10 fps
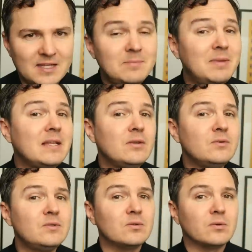These big
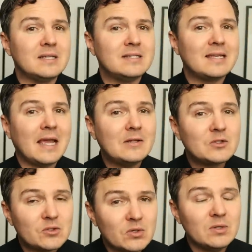news stories can
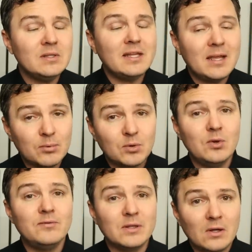certainly
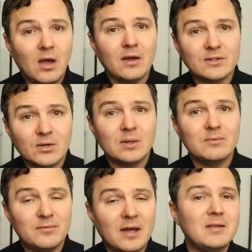improve the
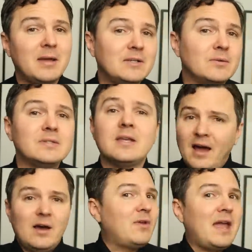long-term fundamentals
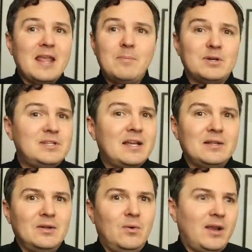of any
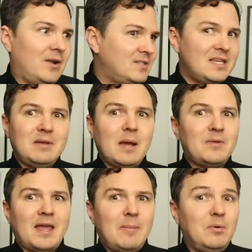particular coin. You know, teaming up
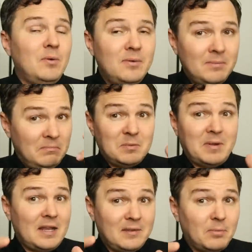with Apple,
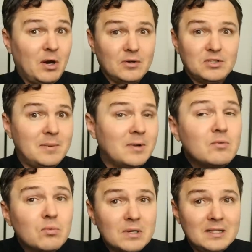depending on the partnership,
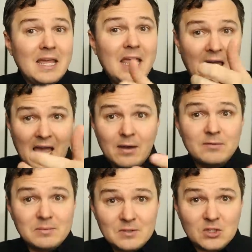can really
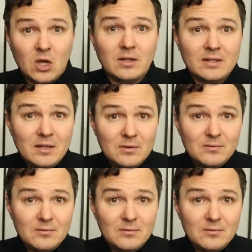have some solid